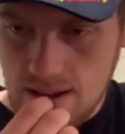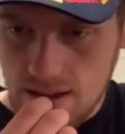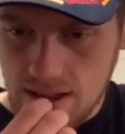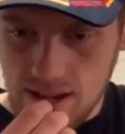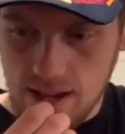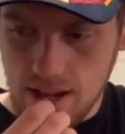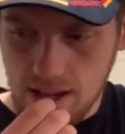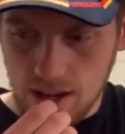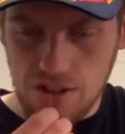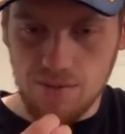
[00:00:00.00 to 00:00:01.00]
that he
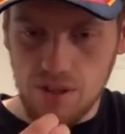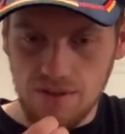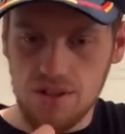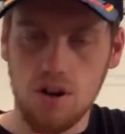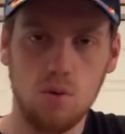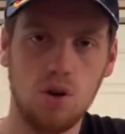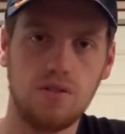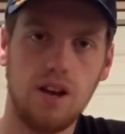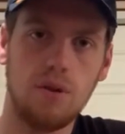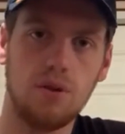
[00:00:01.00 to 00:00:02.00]
calls himself a Star Wars
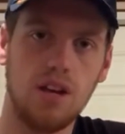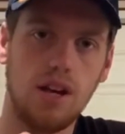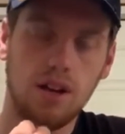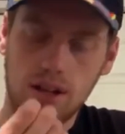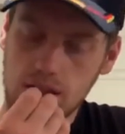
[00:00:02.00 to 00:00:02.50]
fan, but he